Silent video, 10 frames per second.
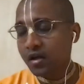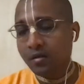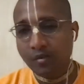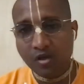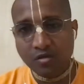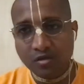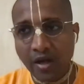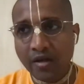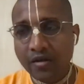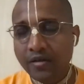is
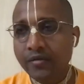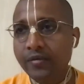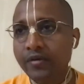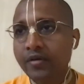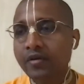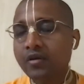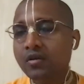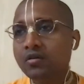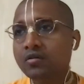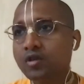dead,
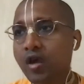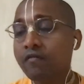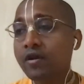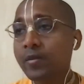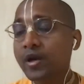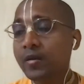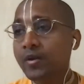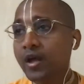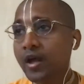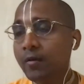so everybody
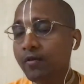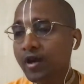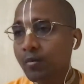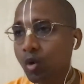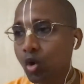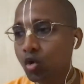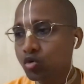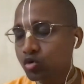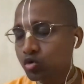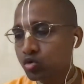became very
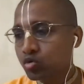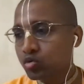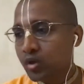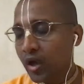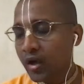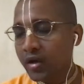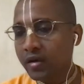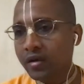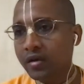morose, and